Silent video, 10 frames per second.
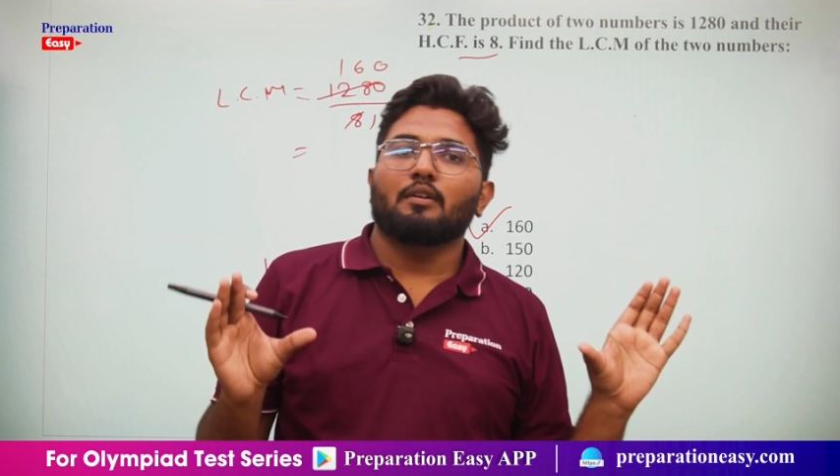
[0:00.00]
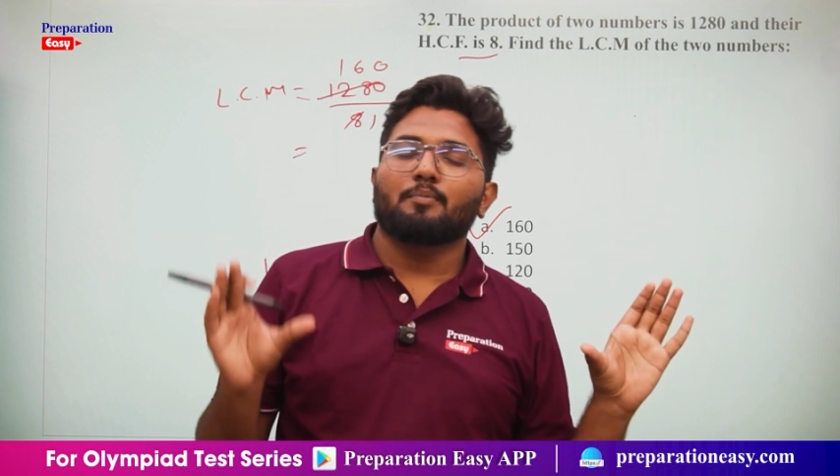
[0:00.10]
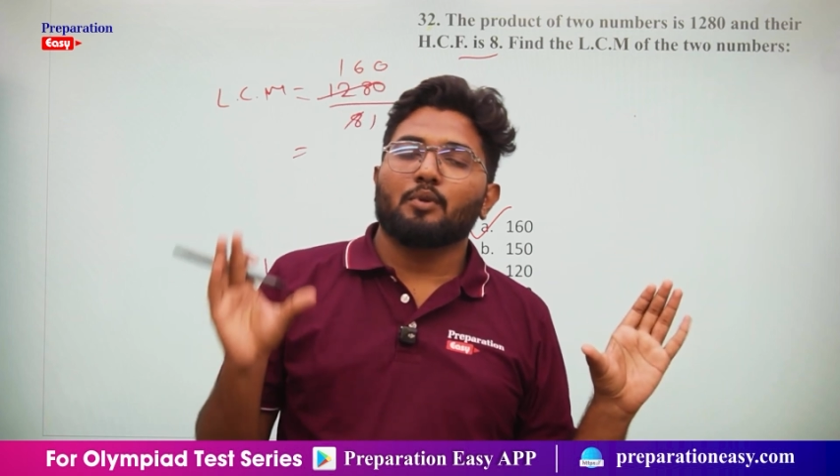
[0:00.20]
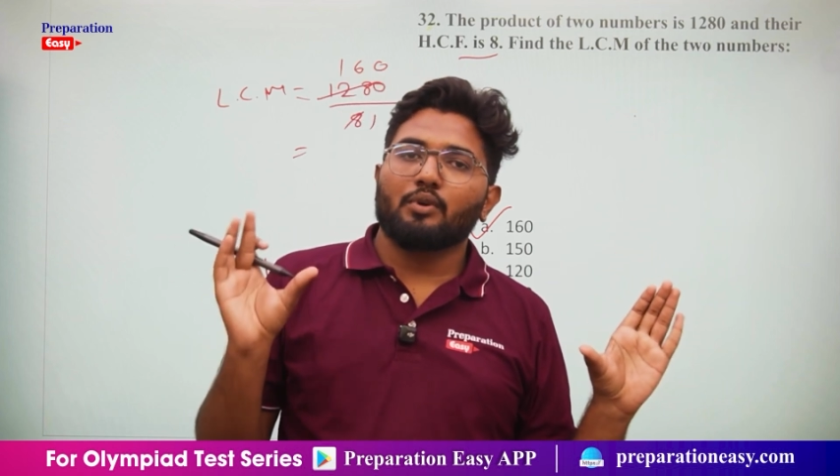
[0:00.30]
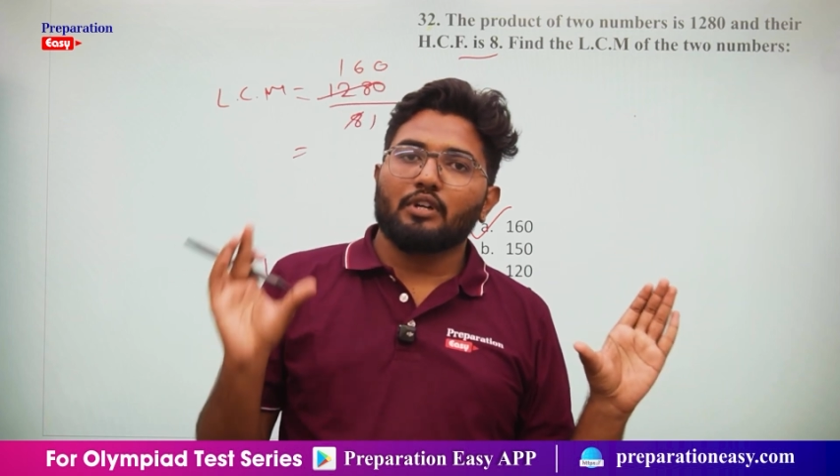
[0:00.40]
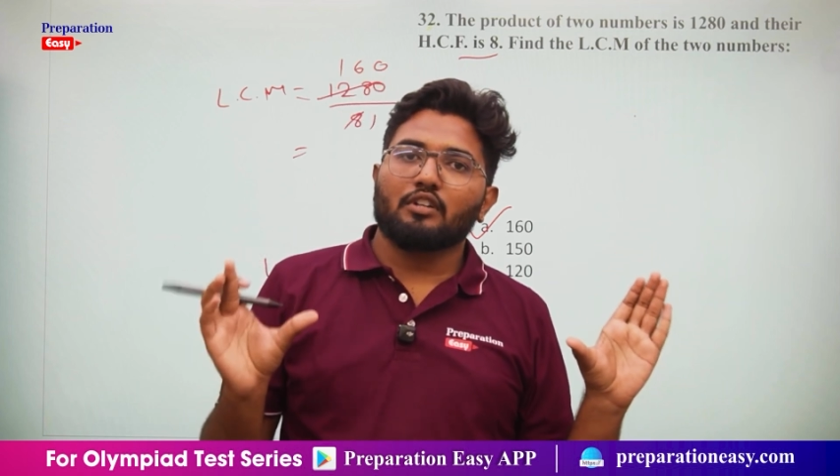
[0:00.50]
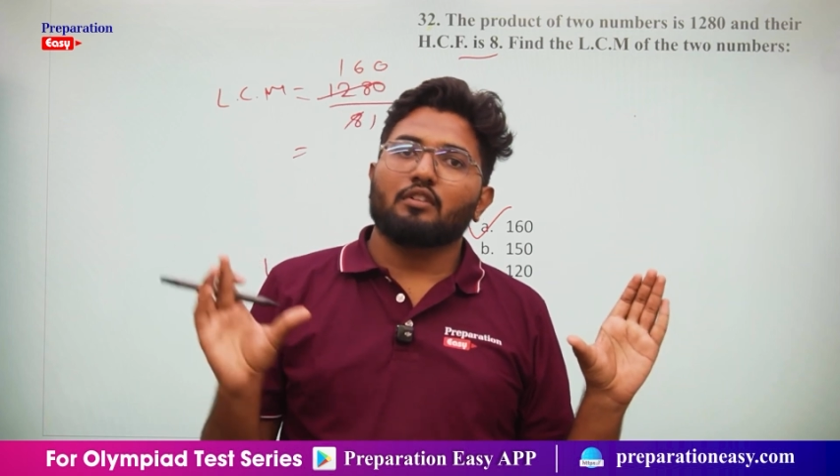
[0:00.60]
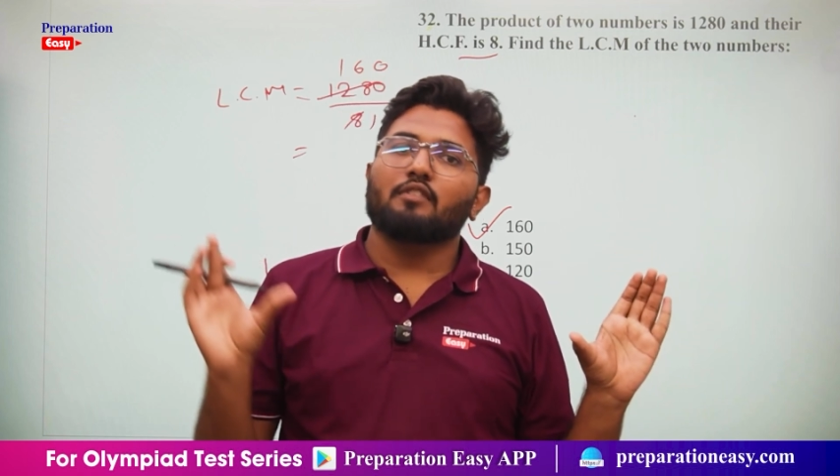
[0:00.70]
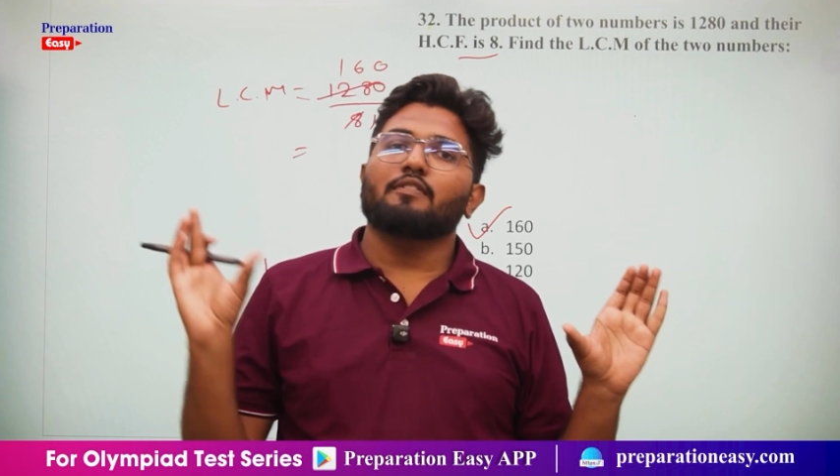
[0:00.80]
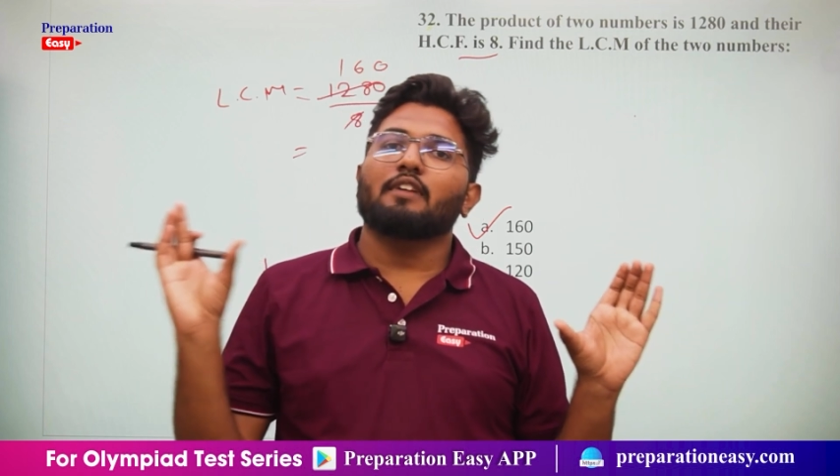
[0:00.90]
product
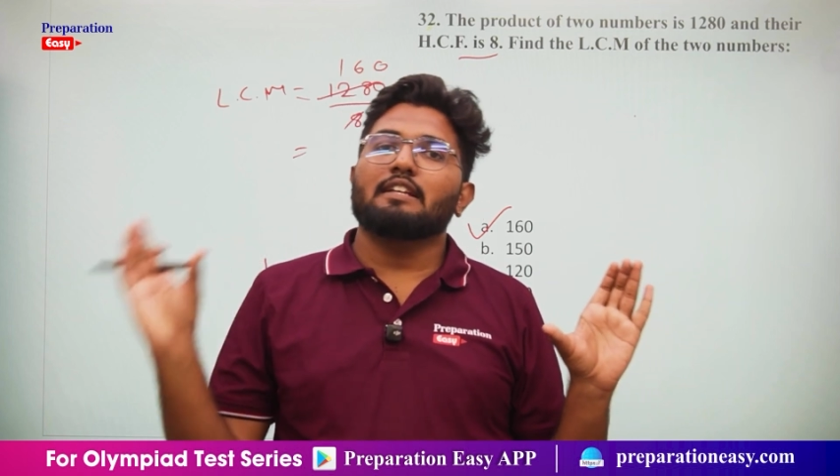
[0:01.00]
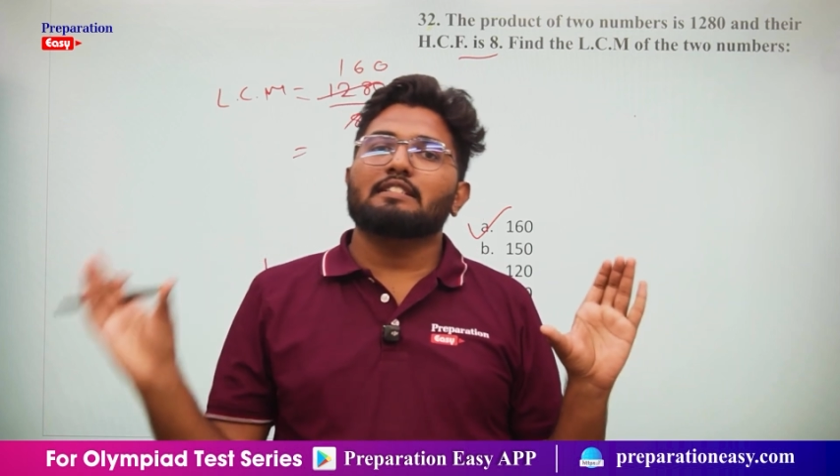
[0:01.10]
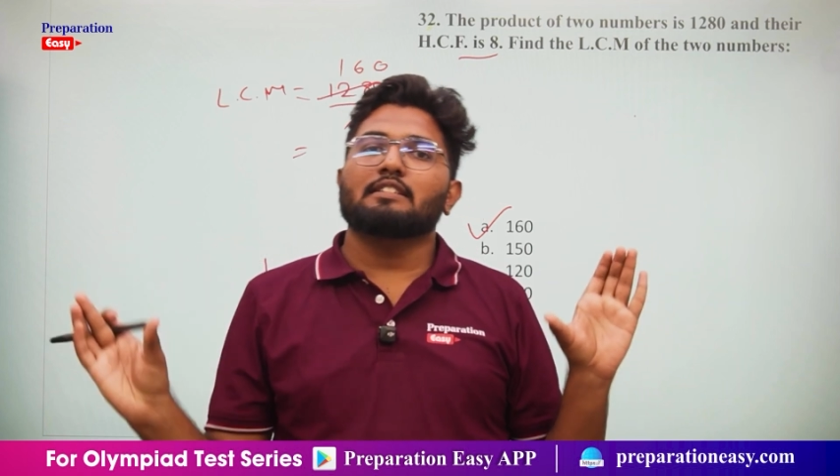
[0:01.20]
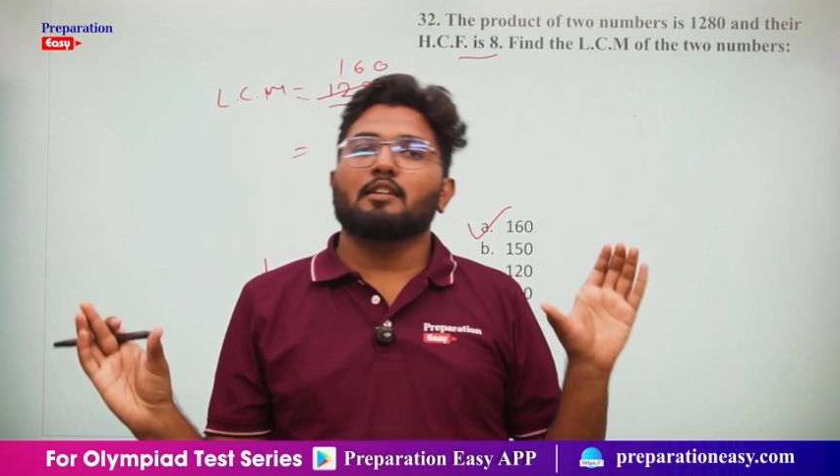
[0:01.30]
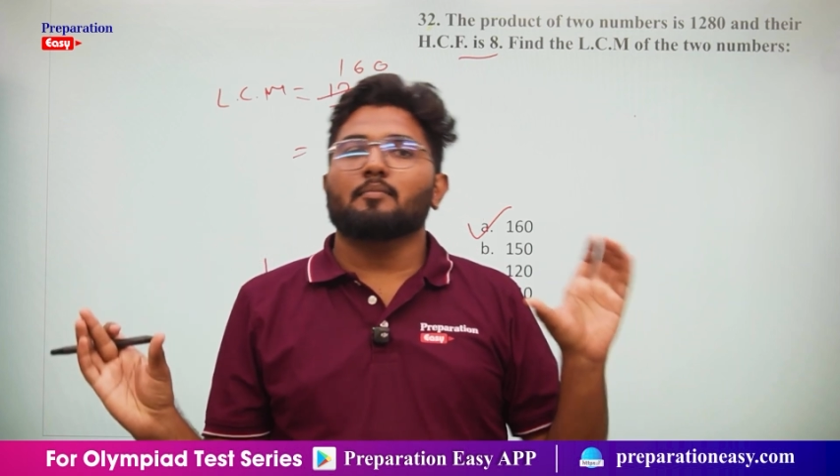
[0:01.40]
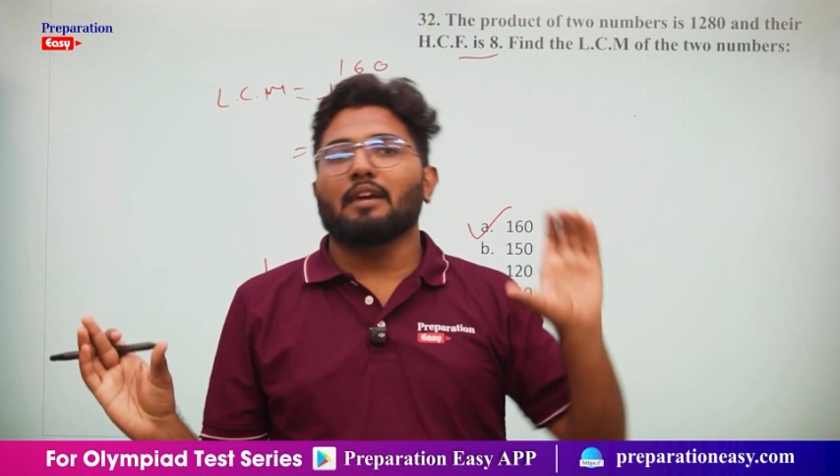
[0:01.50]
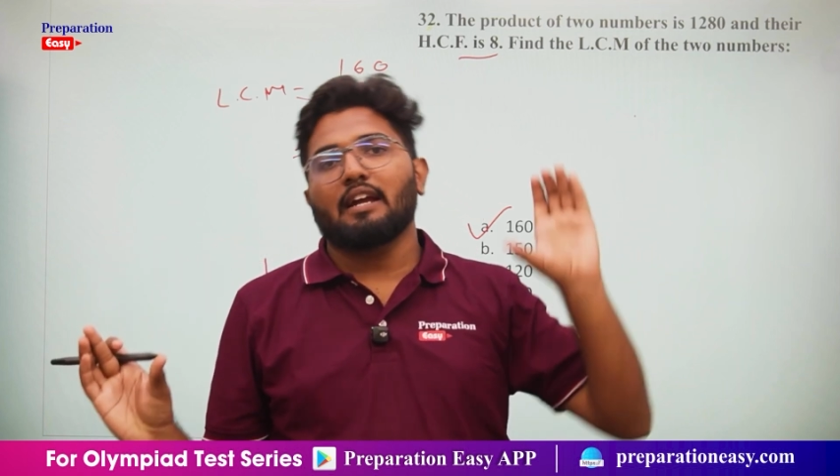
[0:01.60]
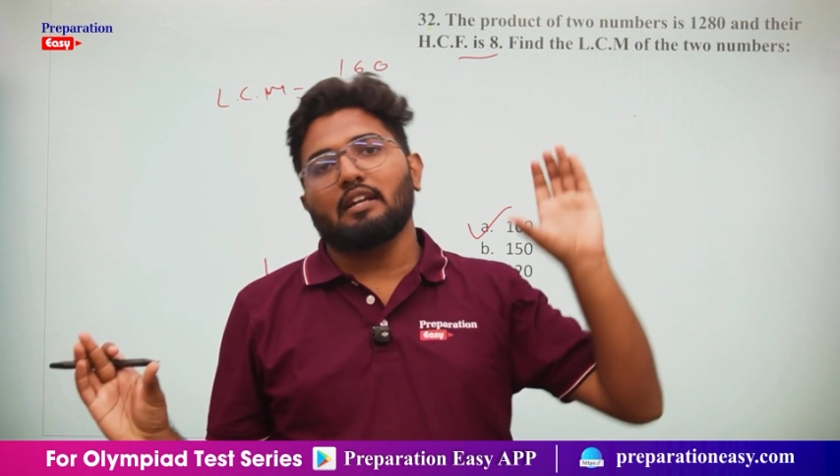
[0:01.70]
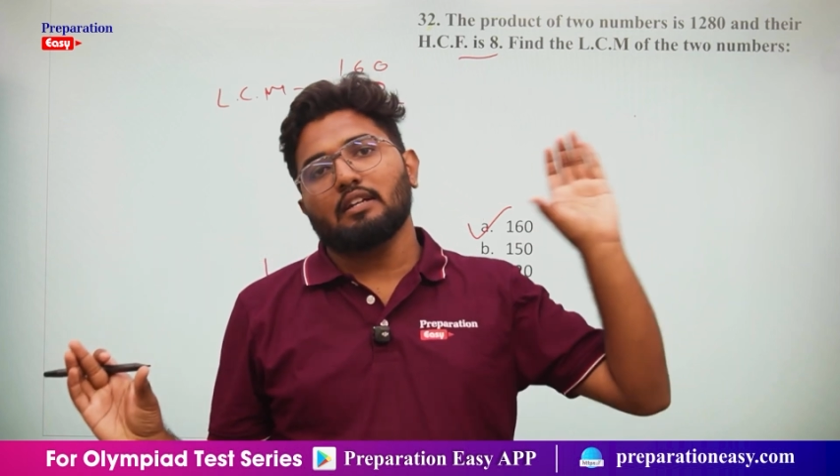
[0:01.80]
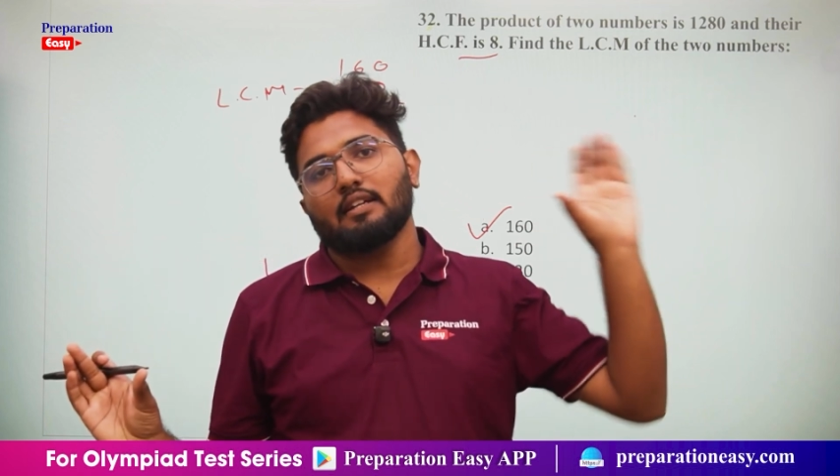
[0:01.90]
of LCM and